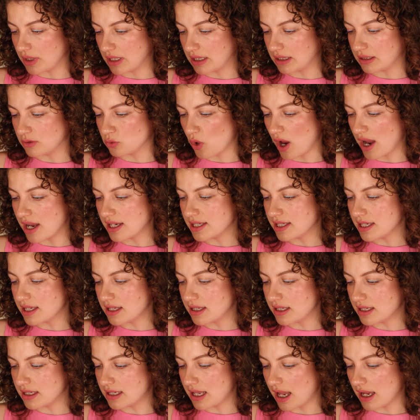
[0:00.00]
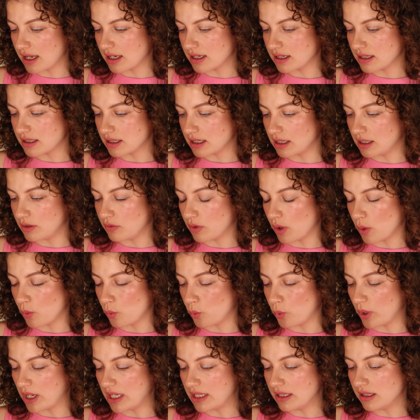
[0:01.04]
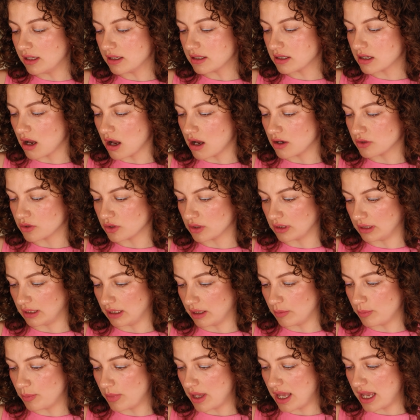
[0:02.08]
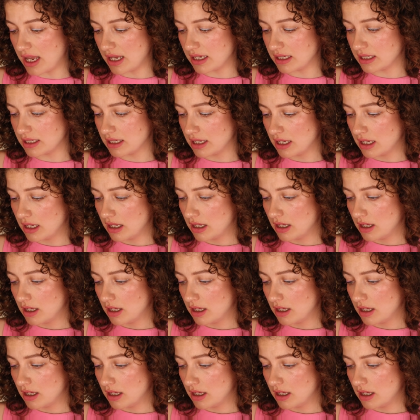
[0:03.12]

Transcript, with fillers: It dries in seconds, leaving a weightless contoured lip base.